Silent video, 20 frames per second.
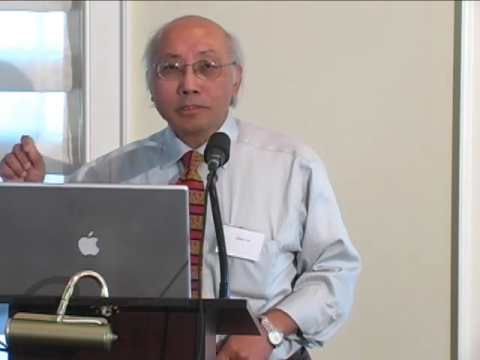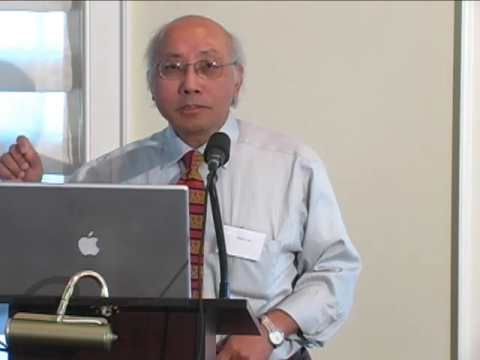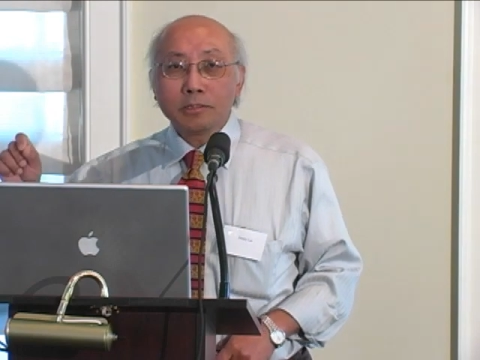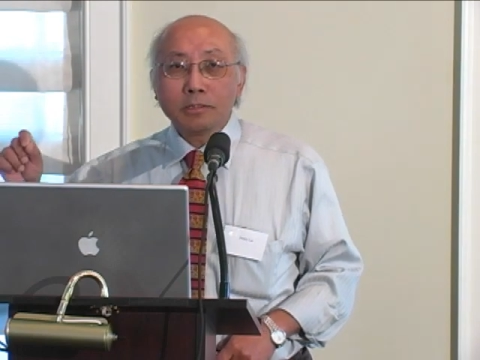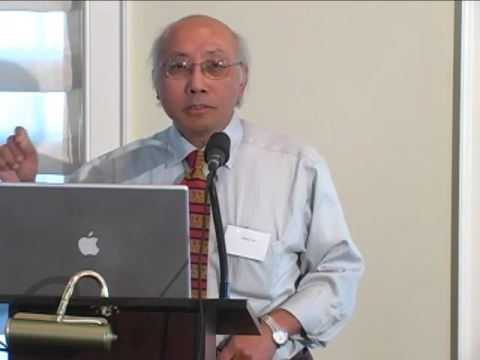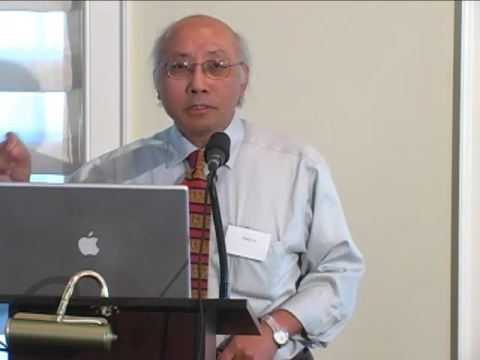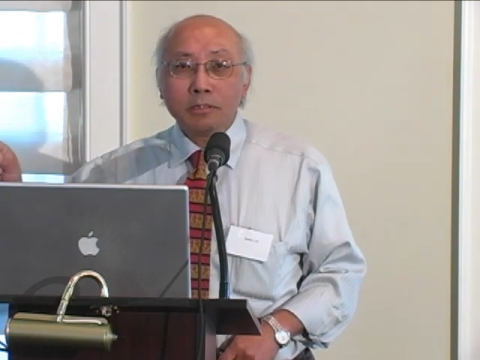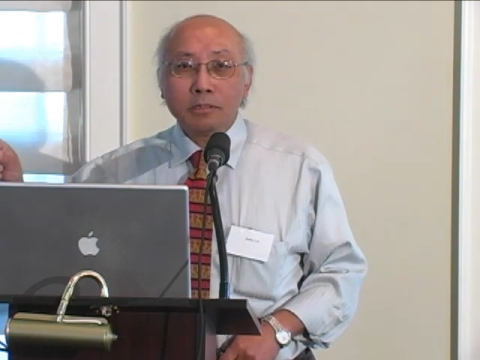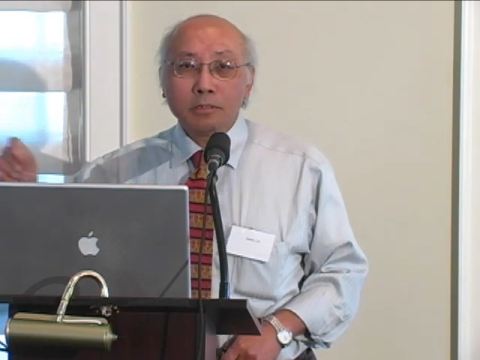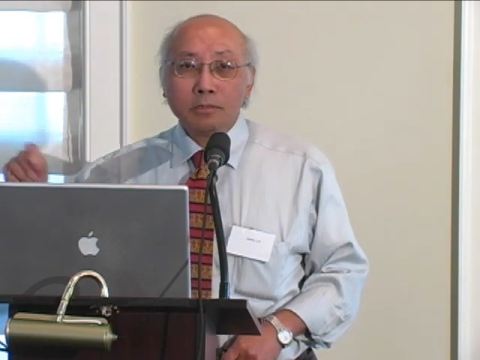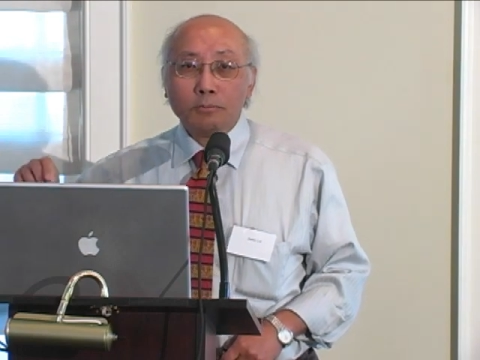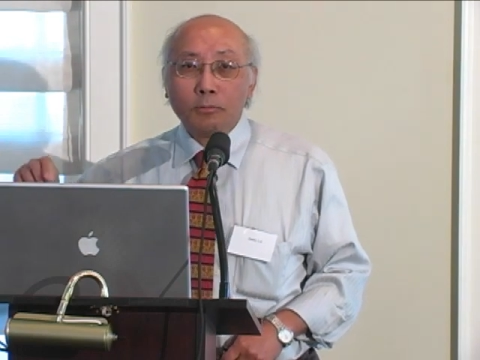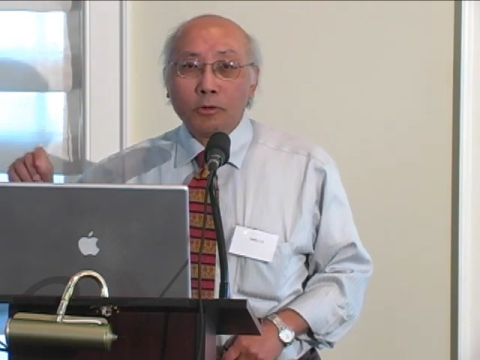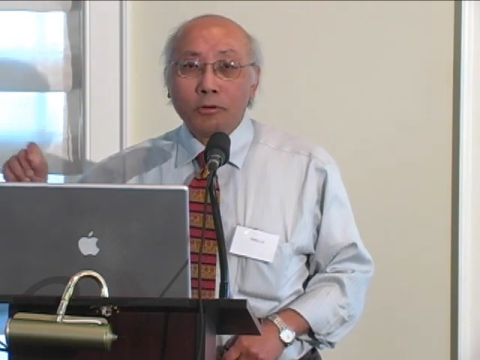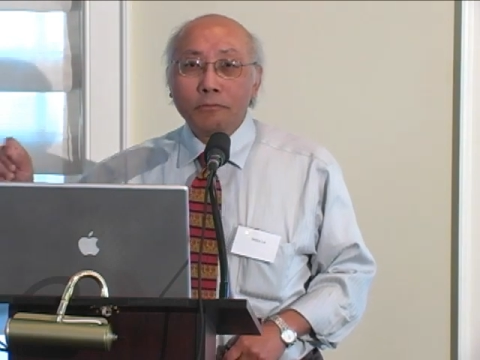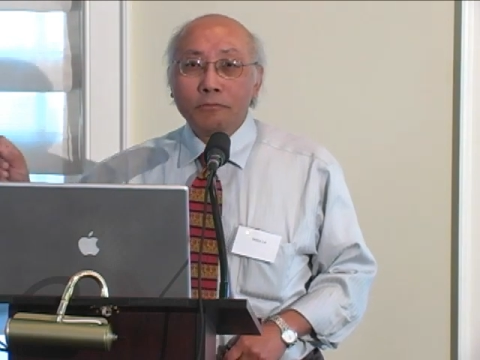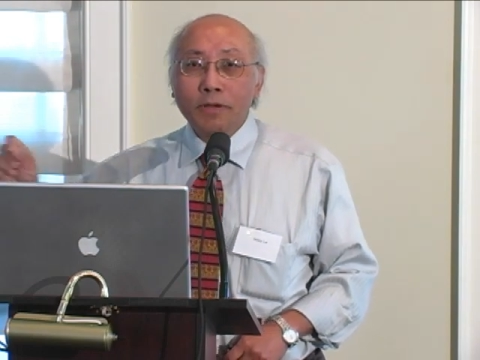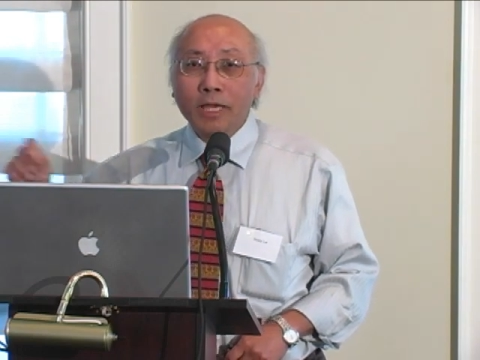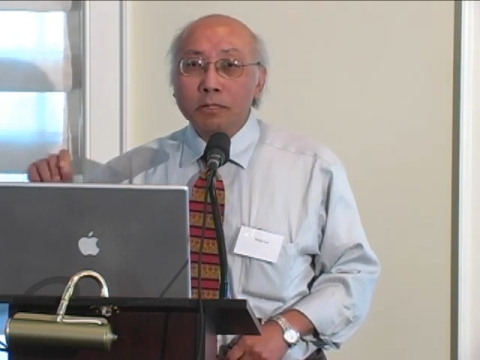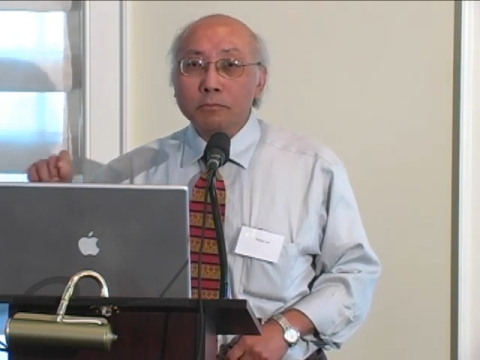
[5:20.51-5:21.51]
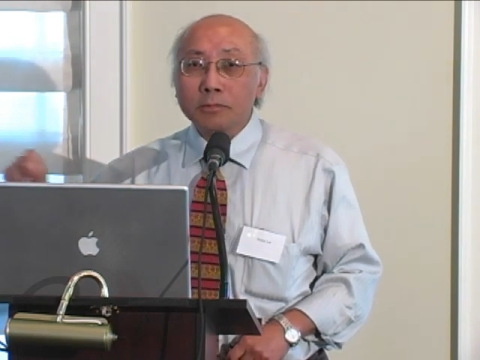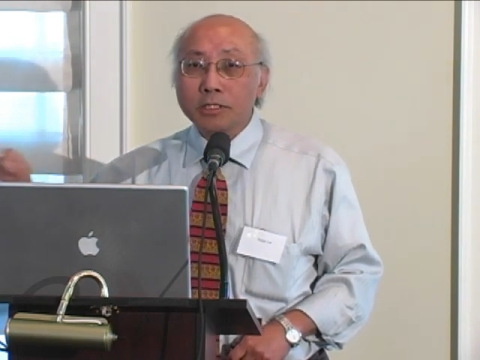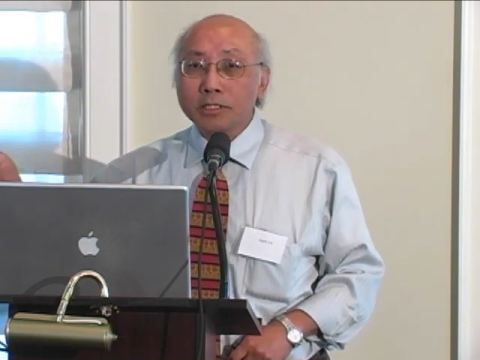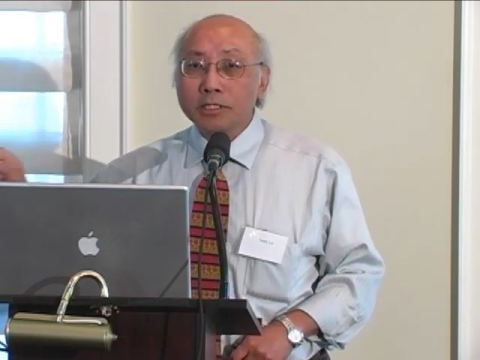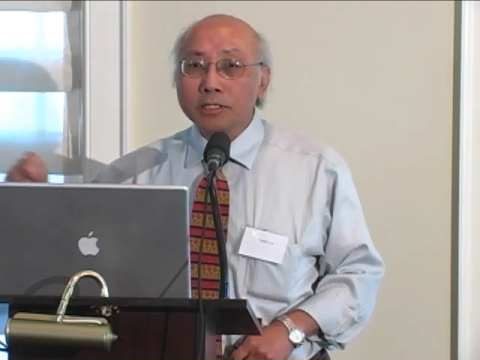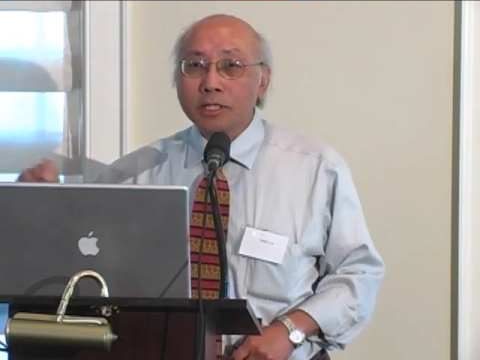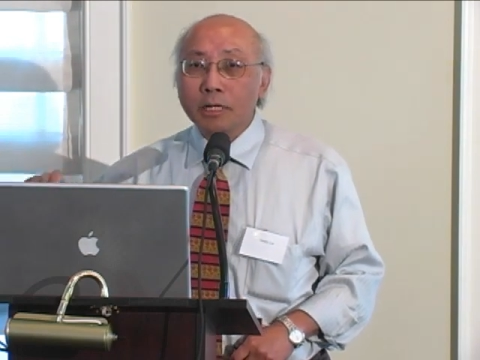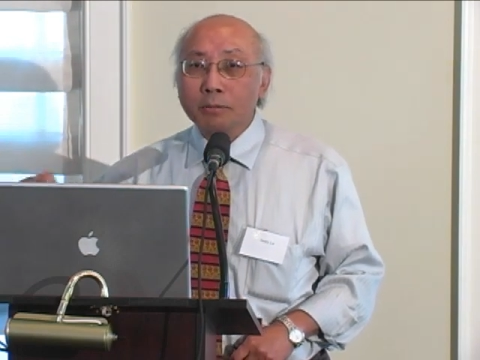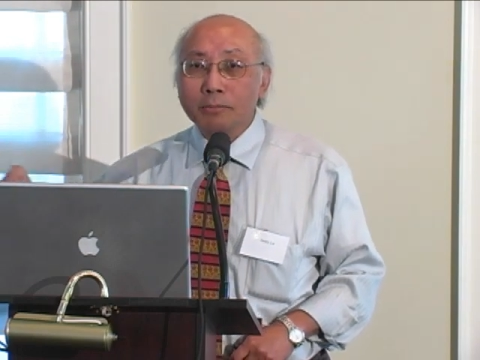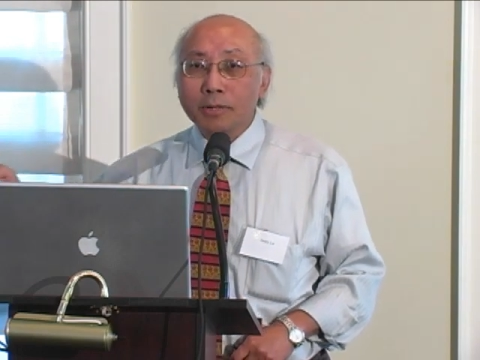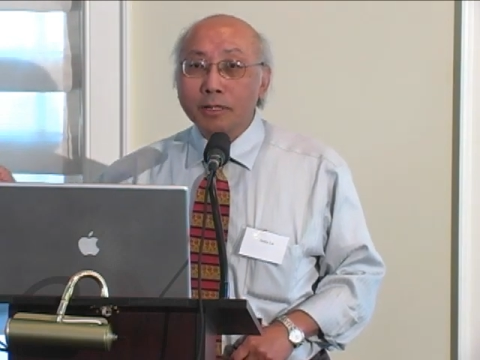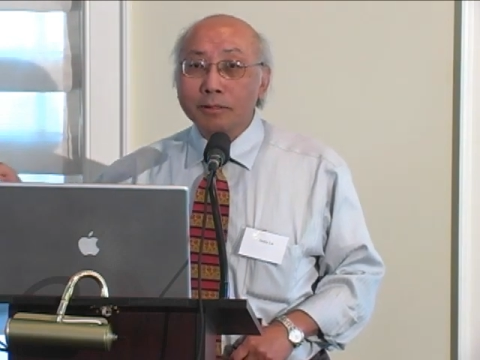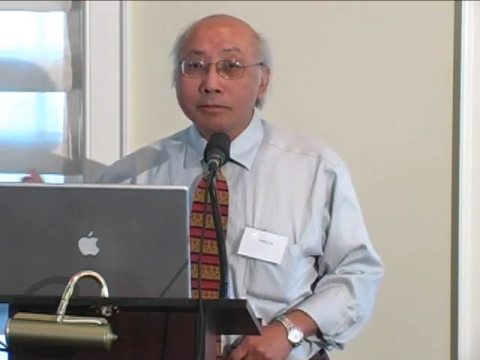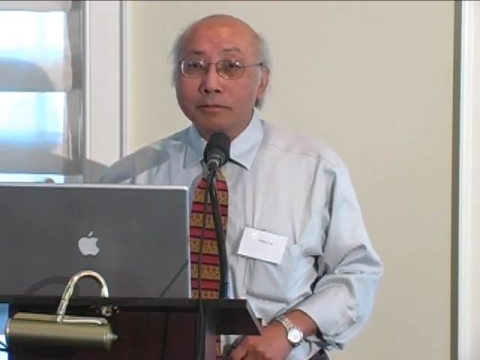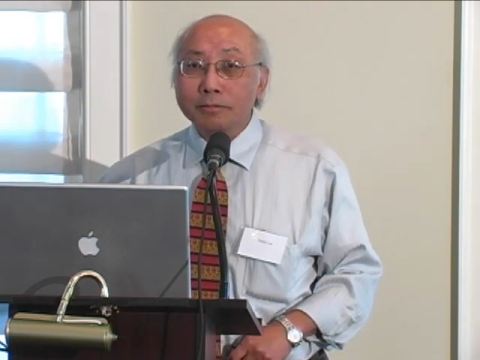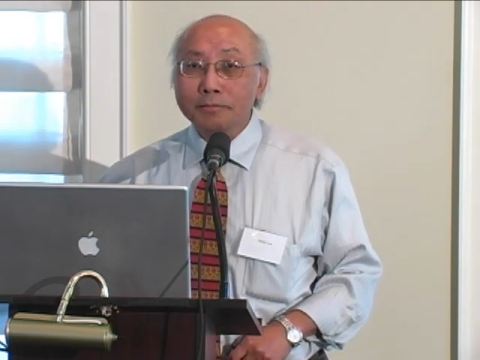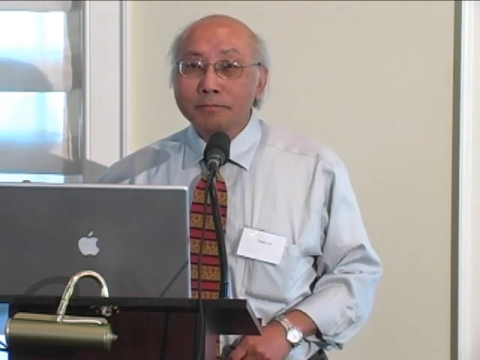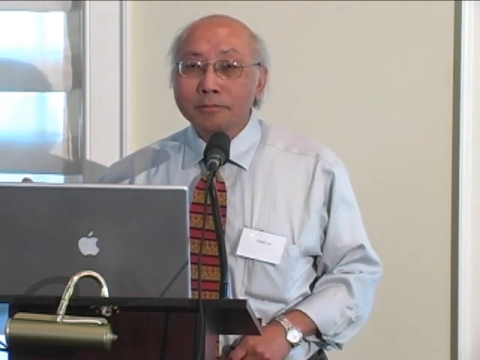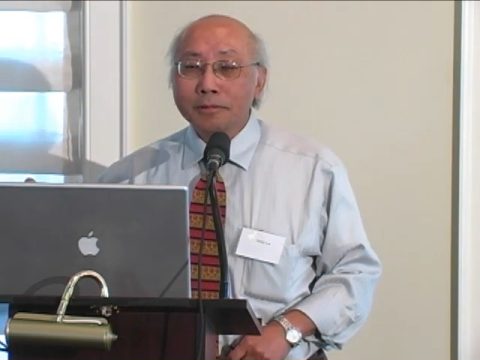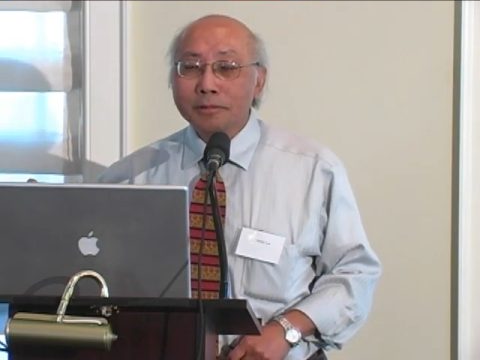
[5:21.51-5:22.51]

small fragments come out,